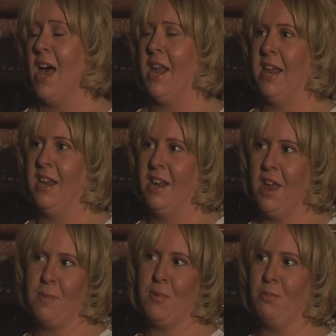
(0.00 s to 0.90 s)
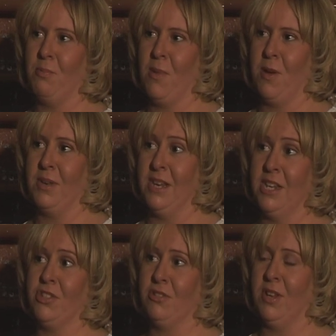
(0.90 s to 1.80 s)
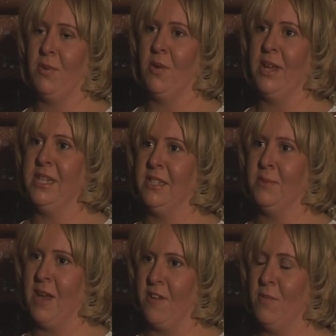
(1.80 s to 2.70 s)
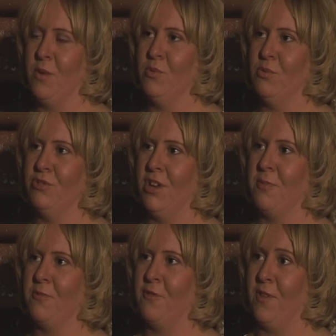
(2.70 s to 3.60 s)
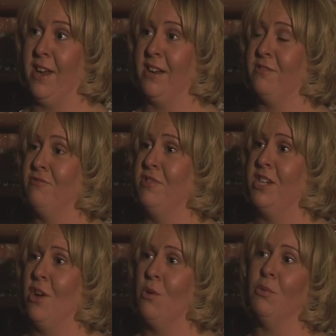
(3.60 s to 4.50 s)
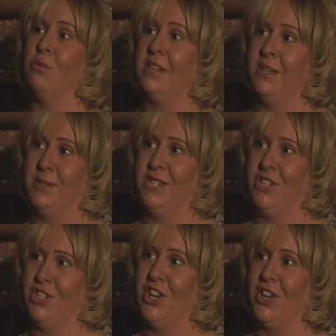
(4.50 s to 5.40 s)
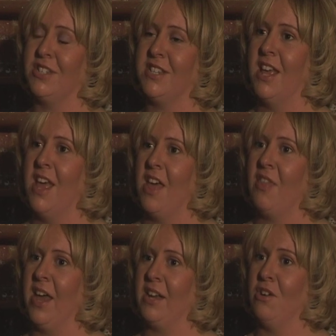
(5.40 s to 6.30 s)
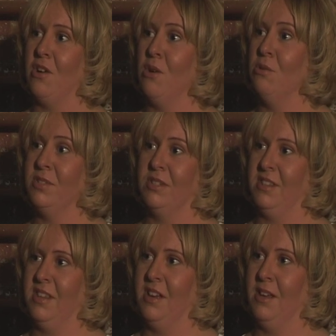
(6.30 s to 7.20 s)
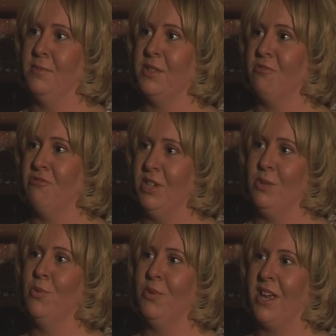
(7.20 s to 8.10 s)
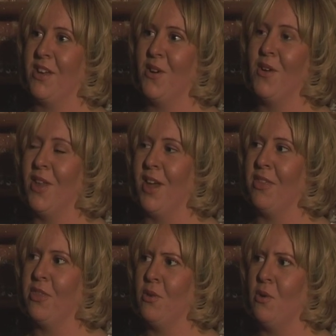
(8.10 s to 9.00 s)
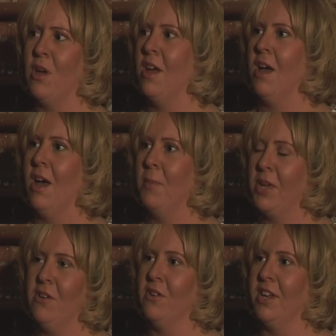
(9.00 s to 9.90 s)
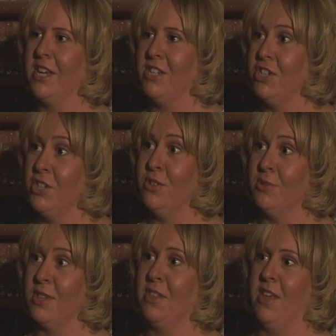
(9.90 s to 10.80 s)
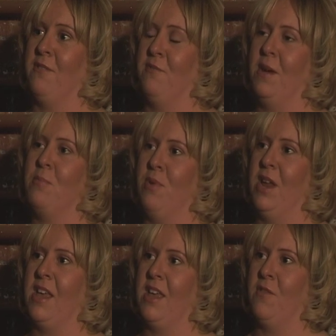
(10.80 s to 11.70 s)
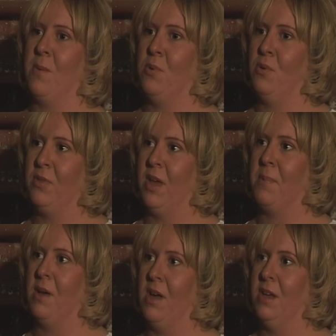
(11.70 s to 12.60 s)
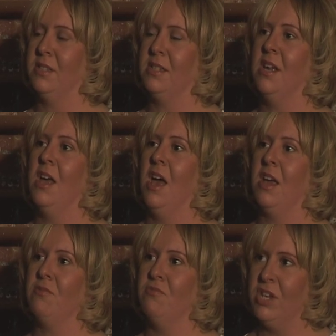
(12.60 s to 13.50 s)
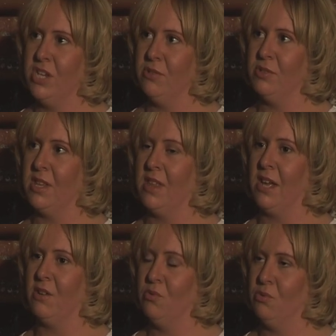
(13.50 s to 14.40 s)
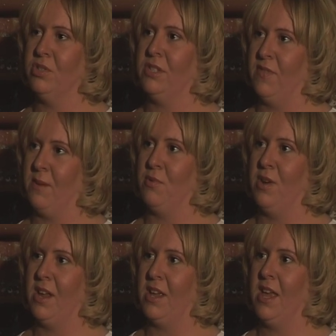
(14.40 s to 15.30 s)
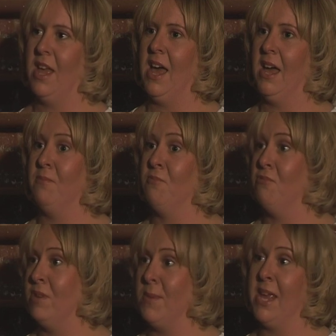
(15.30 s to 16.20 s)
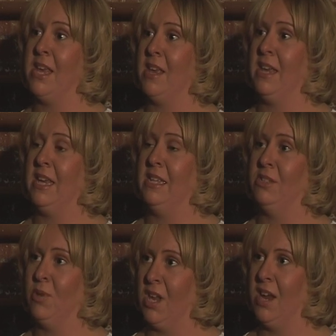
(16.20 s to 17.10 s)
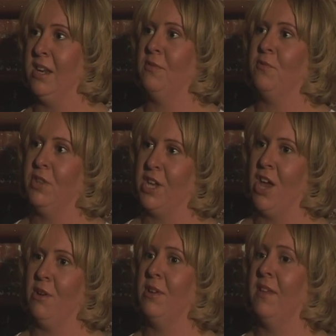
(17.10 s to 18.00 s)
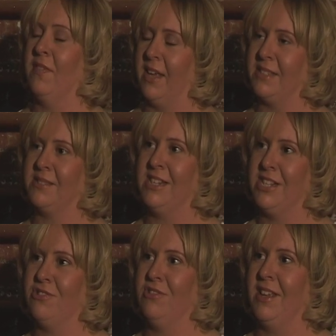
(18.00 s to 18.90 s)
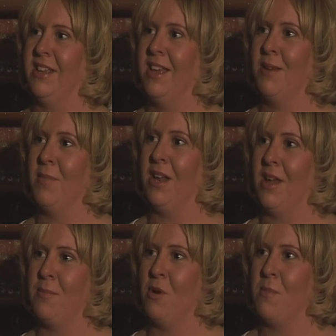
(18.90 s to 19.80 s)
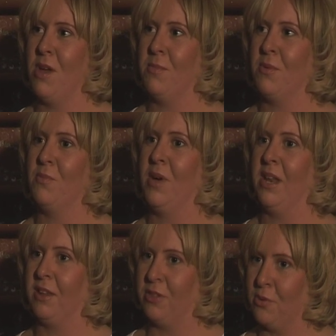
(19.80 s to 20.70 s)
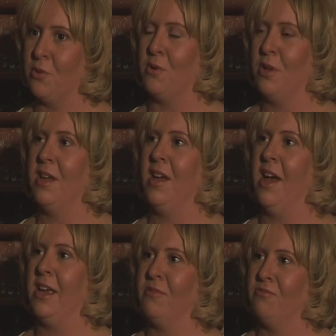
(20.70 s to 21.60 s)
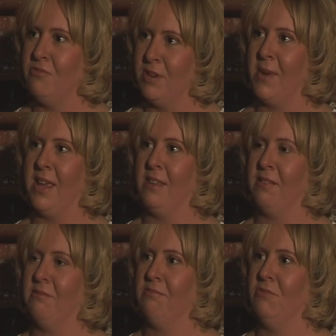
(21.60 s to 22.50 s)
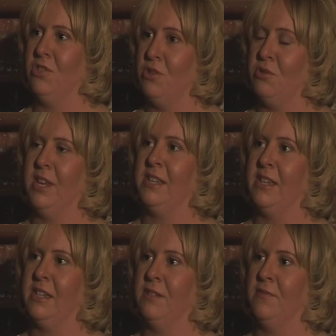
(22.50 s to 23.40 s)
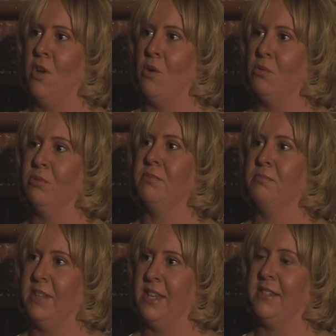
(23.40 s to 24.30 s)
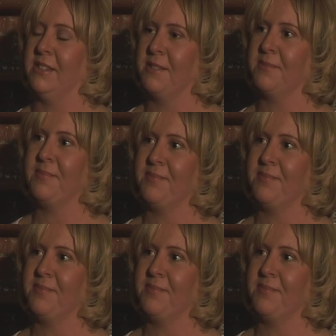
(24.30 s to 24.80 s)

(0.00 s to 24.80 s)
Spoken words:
And I had a light bulb moment literally when I went into the back of my wardrobe and found a really old Liberty shirt that had got holes under the arms, really worn out collar, and thought, oh my God, I can use that fabric. If I pull that apart, I can reuse that gorgeous fabric and remake it into a lining for the coat. And that's literally my light bulb moment when I thought I can remake new things out of old things.